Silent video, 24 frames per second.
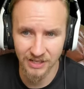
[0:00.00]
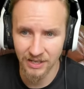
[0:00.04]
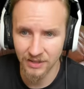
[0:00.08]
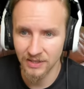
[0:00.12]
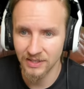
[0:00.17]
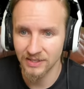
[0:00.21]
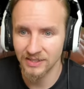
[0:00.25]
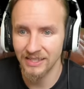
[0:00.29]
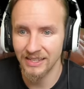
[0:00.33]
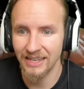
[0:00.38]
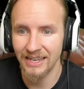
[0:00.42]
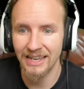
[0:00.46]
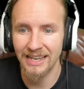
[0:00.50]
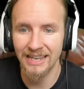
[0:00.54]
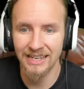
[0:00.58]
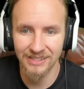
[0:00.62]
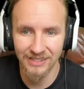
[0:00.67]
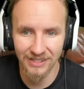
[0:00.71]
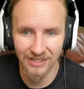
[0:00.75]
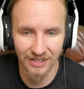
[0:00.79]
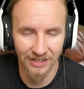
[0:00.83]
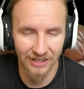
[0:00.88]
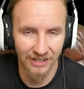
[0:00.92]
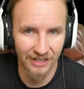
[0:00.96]
This
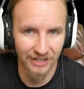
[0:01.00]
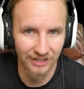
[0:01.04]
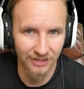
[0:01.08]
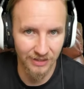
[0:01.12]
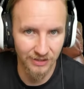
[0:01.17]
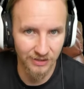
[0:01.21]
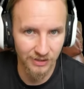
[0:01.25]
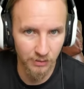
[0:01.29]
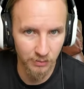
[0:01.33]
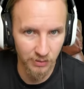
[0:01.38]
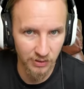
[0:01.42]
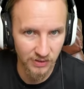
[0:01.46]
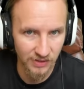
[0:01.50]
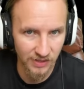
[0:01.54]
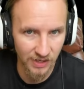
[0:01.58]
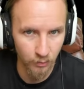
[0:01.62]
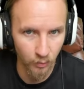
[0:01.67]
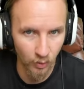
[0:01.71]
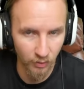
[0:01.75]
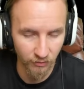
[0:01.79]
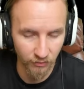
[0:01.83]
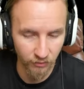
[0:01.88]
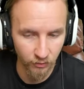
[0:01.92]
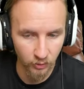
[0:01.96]
isn't like the
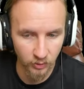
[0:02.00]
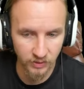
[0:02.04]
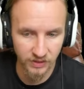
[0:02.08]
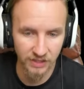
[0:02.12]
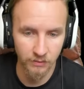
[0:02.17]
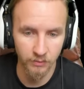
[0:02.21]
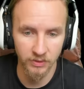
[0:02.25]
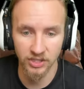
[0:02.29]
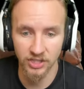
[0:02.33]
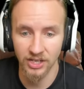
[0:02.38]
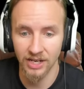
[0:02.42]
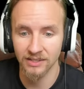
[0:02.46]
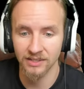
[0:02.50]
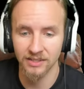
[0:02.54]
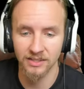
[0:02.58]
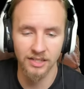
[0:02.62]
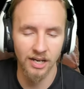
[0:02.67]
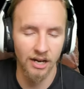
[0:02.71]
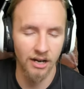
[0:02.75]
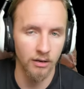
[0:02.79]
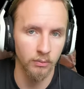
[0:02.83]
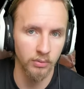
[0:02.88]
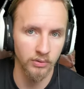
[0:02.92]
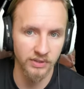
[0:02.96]
WZ-114, which has
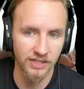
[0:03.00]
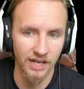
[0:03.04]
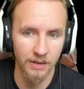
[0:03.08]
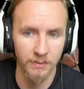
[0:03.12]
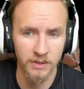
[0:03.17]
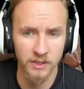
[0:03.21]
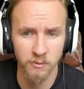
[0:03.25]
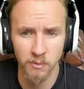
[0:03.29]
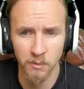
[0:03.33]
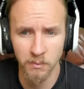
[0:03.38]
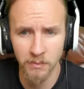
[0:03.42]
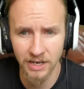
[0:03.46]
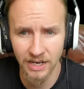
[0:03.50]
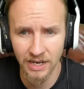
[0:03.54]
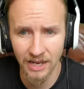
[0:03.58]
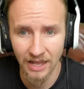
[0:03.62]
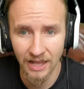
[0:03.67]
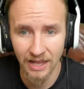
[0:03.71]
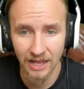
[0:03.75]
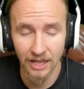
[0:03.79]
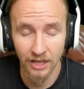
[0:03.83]
terrible damage per minute.